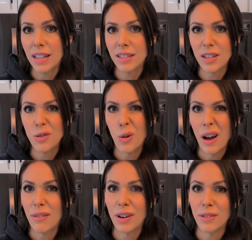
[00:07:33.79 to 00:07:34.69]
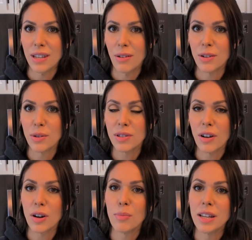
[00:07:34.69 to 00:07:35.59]
and you don't have enough sourdough
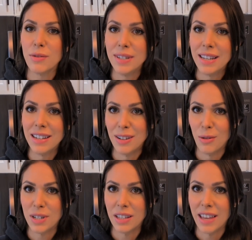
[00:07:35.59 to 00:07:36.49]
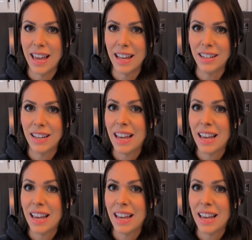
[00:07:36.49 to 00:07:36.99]
starter but you didn't know till the end,